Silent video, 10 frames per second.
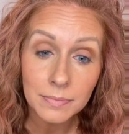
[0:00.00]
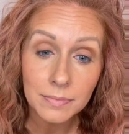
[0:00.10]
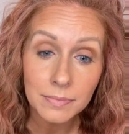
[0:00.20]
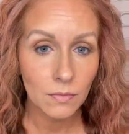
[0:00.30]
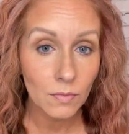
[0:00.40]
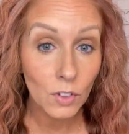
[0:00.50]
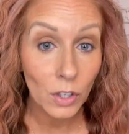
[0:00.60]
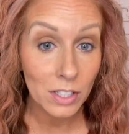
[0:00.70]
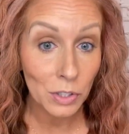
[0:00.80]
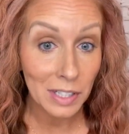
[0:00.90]
All
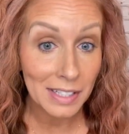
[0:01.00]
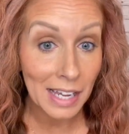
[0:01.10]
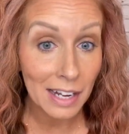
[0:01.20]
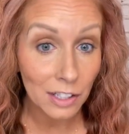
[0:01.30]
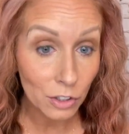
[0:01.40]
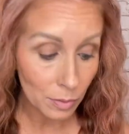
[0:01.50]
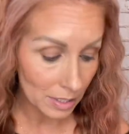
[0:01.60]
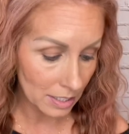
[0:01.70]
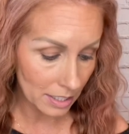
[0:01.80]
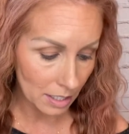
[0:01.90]
right, so let's add a little bit
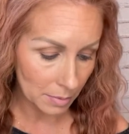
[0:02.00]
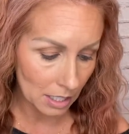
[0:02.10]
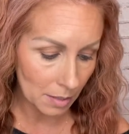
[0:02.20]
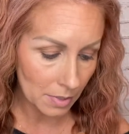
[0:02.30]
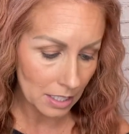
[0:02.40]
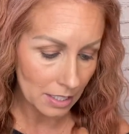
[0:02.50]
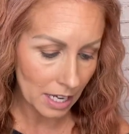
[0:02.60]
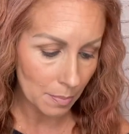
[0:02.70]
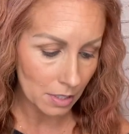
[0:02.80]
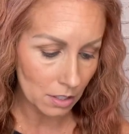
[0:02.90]
of depth. I'm gonna
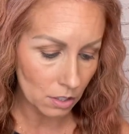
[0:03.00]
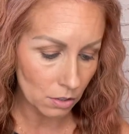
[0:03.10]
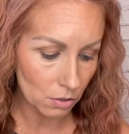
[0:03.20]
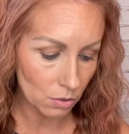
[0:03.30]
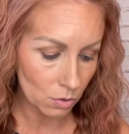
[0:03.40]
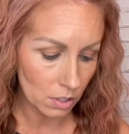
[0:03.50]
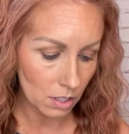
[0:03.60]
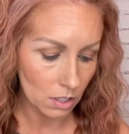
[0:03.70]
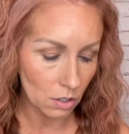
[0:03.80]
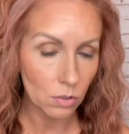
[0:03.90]
tap into
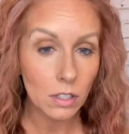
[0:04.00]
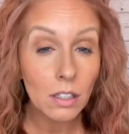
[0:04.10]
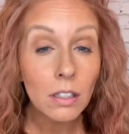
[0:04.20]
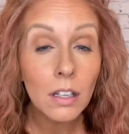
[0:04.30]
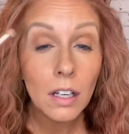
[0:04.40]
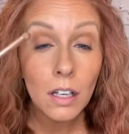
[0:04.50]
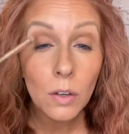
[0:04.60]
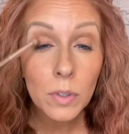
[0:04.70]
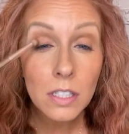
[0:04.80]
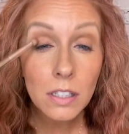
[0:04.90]
Sedona,
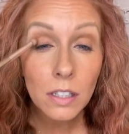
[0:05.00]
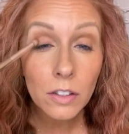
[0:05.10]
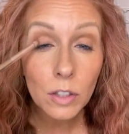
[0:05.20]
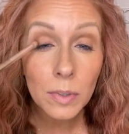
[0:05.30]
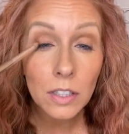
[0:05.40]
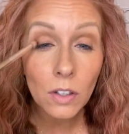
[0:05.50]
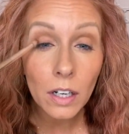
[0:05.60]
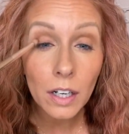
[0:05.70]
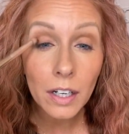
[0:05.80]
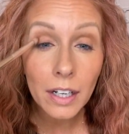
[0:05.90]
which is a little bit
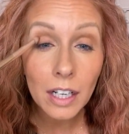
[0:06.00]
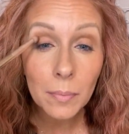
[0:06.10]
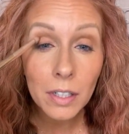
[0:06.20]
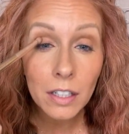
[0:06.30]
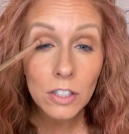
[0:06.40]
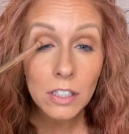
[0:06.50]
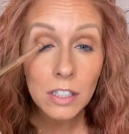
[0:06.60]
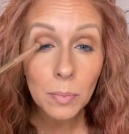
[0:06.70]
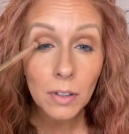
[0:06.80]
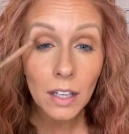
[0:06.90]
darker, and I'm gonna just
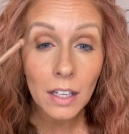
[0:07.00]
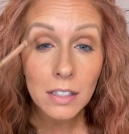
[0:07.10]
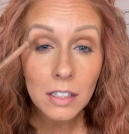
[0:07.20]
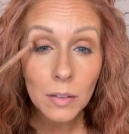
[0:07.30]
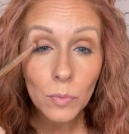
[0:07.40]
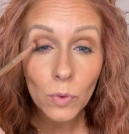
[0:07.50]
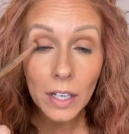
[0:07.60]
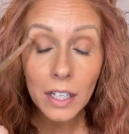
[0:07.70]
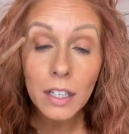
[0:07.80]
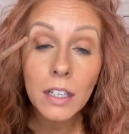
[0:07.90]
apply some
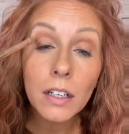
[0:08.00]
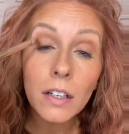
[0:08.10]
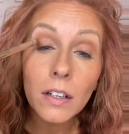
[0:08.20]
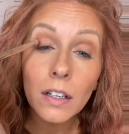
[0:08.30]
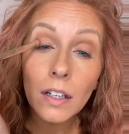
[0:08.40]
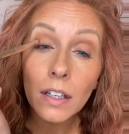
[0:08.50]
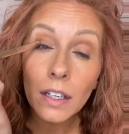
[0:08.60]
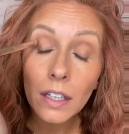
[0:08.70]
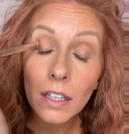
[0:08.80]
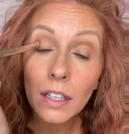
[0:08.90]
right here
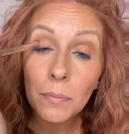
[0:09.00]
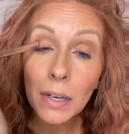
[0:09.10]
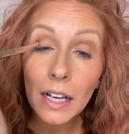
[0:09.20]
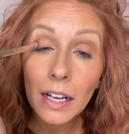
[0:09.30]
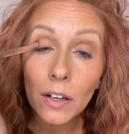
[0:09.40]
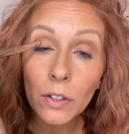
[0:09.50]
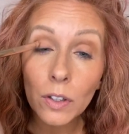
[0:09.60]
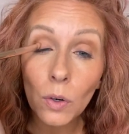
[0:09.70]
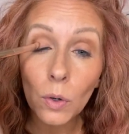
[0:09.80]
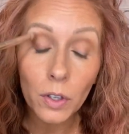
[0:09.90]
in my outer
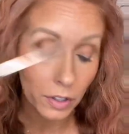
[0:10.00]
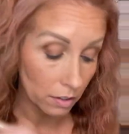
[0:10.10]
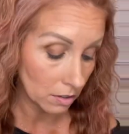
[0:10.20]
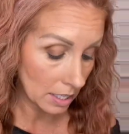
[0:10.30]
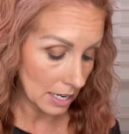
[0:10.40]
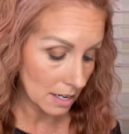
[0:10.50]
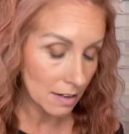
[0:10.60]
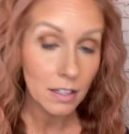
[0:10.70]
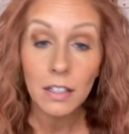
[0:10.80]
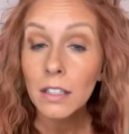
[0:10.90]
corner,
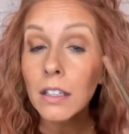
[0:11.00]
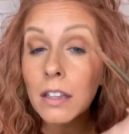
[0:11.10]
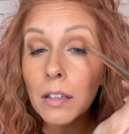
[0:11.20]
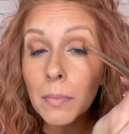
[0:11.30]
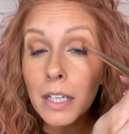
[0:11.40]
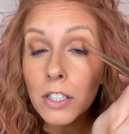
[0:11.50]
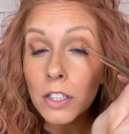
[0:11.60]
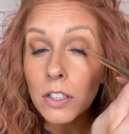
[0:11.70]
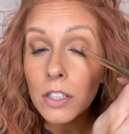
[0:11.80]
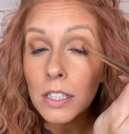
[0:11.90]
okay? Nothing
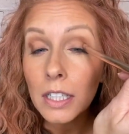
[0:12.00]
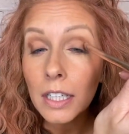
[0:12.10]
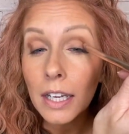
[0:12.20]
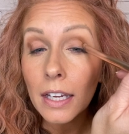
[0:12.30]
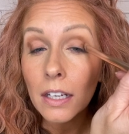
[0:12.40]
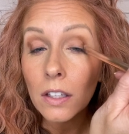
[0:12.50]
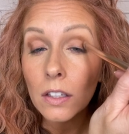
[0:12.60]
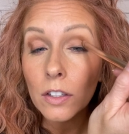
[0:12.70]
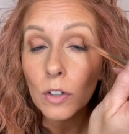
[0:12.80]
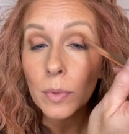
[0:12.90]
major, just gonna add a
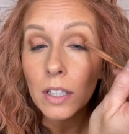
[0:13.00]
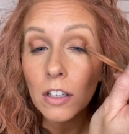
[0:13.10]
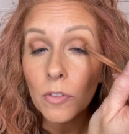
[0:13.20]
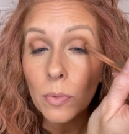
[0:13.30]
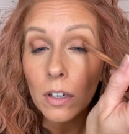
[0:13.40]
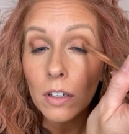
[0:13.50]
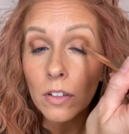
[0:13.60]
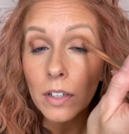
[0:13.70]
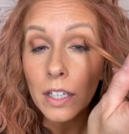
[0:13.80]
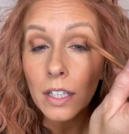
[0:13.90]
little bit of product
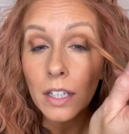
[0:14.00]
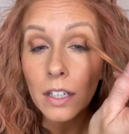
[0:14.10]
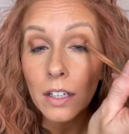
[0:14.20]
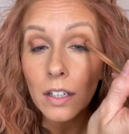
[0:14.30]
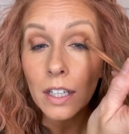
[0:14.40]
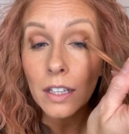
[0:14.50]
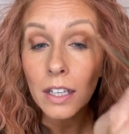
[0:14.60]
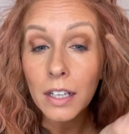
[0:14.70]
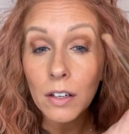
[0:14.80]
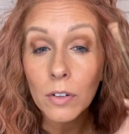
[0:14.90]
right here in
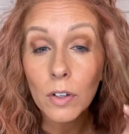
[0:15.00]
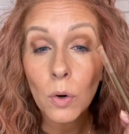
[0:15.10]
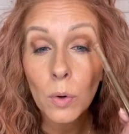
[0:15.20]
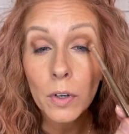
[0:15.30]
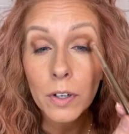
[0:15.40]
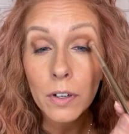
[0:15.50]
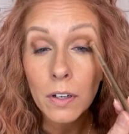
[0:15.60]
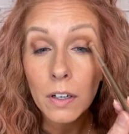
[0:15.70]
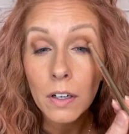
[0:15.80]
that outer corner